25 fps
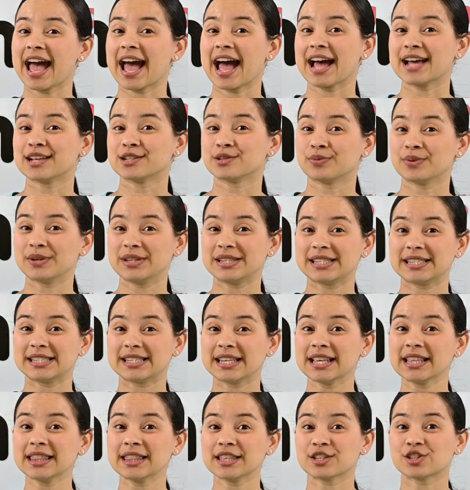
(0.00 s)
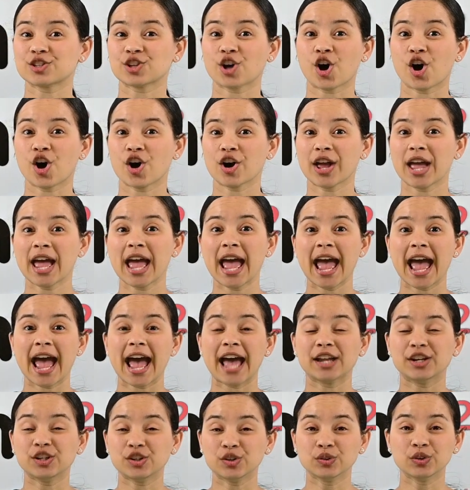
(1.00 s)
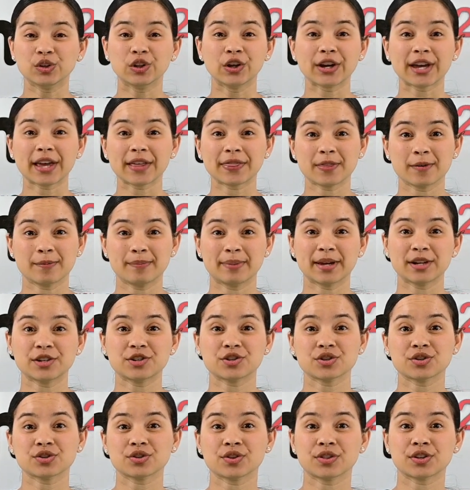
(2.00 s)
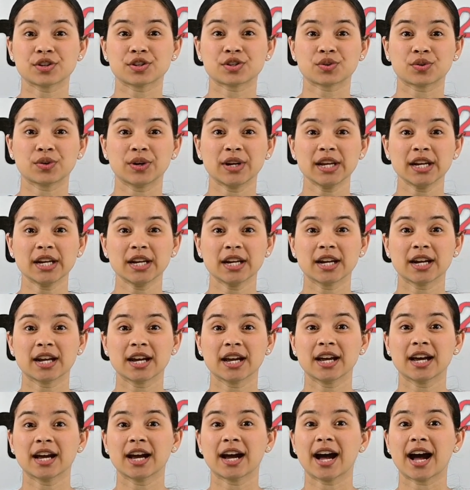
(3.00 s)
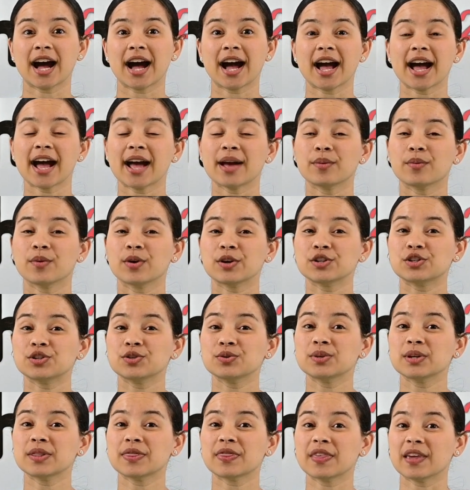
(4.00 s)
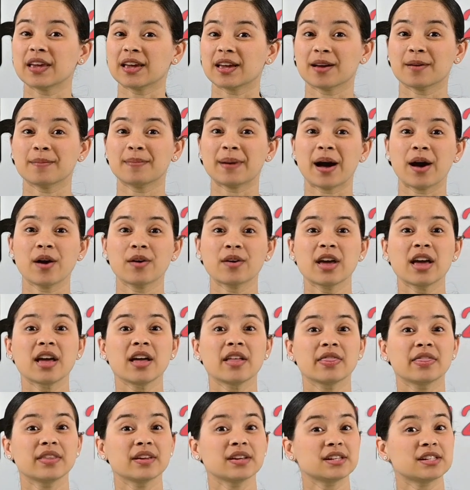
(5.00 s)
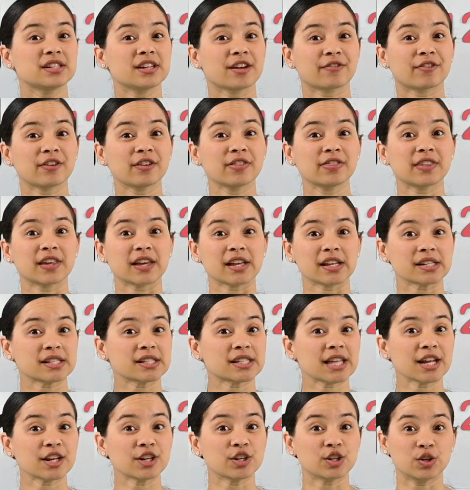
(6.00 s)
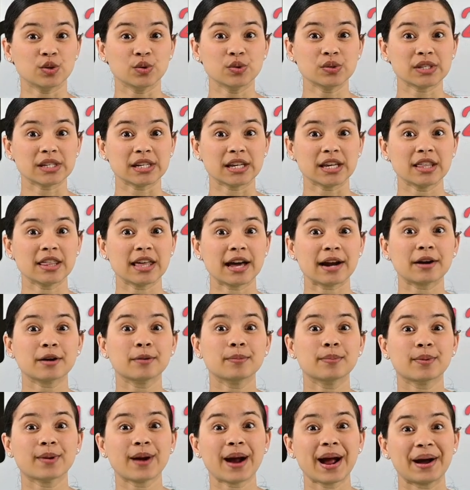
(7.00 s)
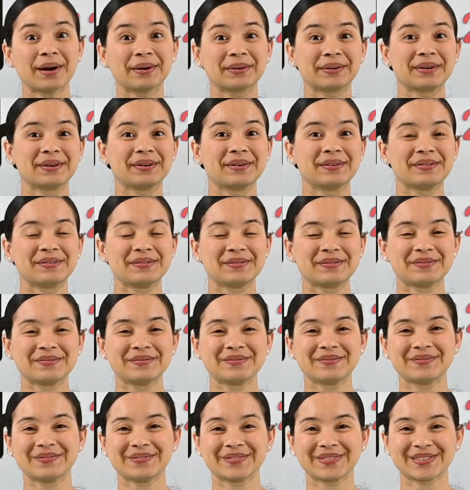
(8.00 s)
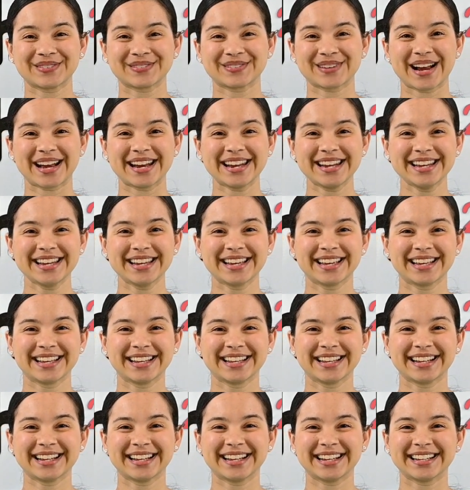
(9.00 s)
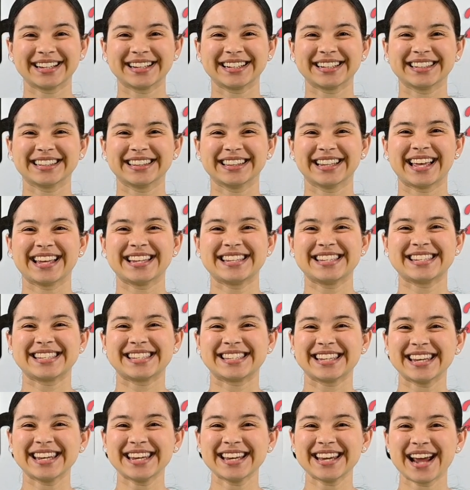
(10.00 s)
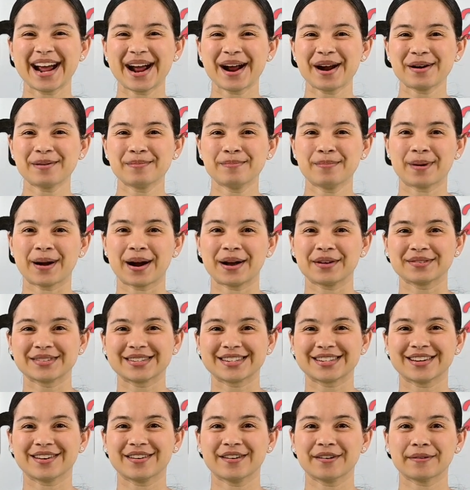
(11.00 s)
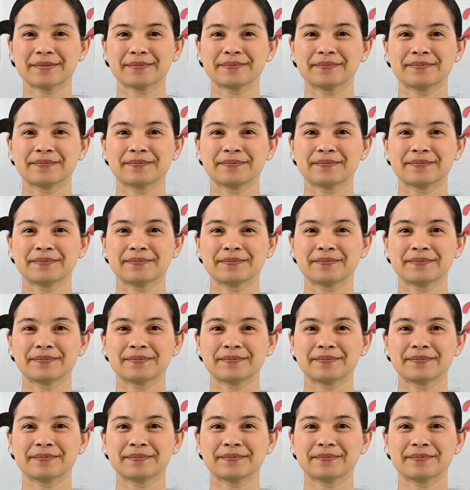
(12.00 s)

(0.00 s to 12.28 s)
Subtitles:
As we sing the song and you look at the pictures on the screen, I want you to think about the different things that you see that are brown. Ready? Let's sing our brown song.